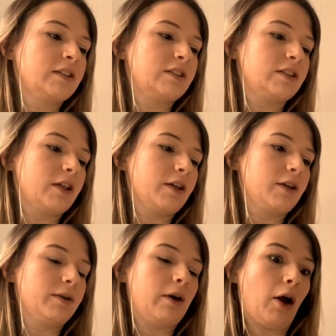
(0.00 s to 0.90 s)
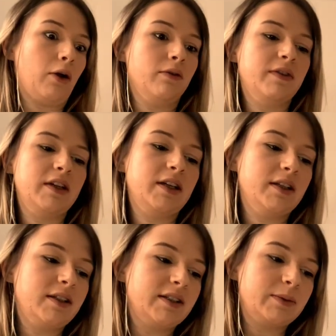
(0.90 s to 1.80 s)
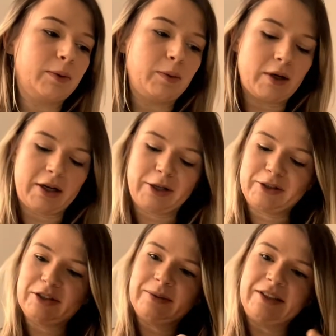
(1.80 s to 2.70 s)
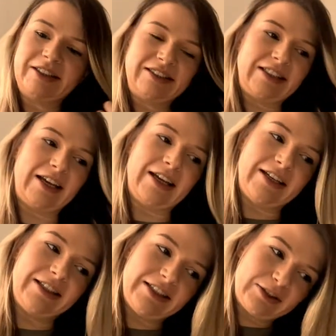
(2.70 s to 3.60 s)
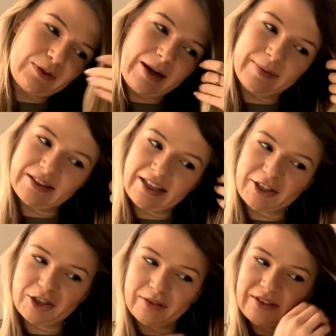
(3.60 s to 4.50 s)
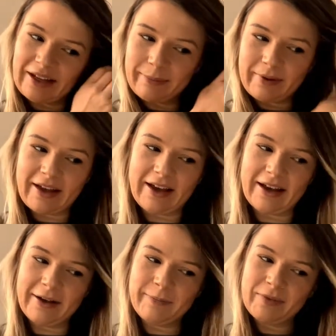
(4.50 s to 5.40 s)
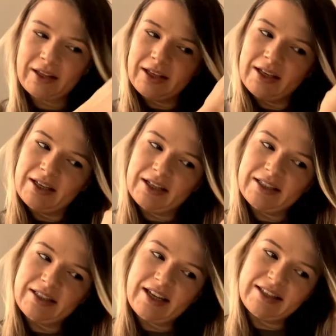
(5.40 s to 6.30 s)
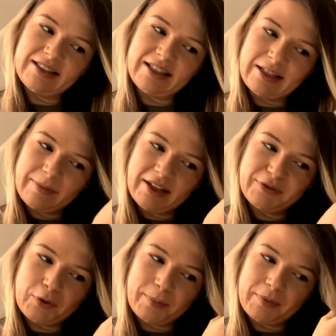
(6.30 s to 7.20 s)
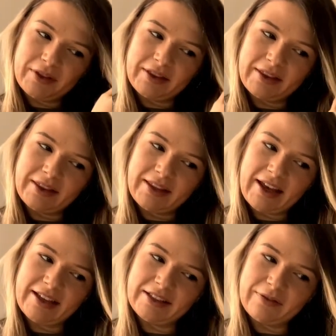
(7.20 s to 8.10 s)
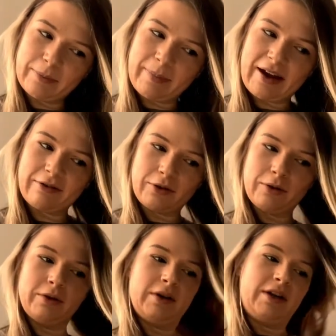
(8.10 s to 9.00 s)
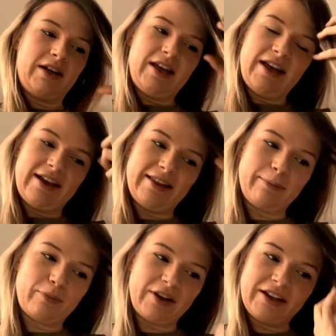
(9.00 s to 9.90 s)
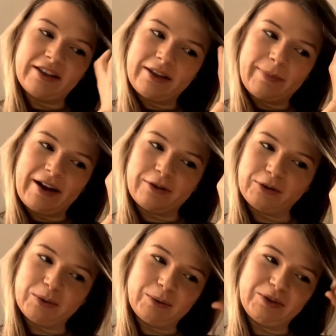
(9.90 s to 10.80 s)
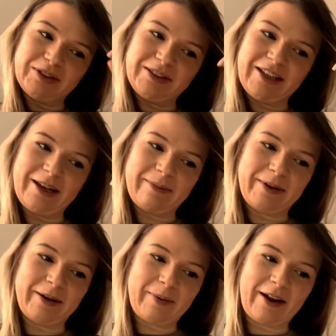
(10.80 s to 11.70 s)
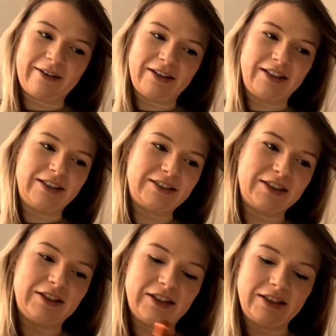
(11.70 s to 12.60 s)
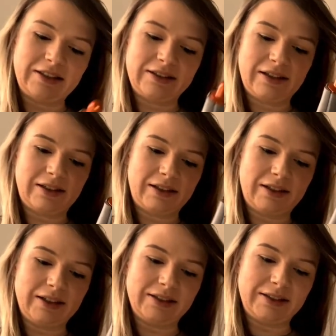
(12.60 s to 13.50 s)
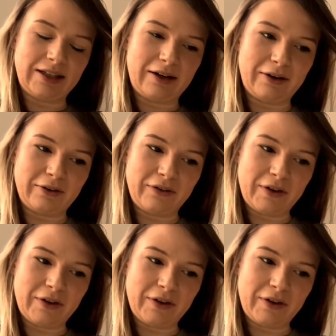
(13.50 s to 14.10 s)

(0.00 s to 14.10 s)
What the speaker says: So hopefully this will work. So what it's saying is grab a section of damp hair, 10 centimeters from the end of the barrel, and then bring the barrel towards the tip. And apparently it's gonna like suck itself.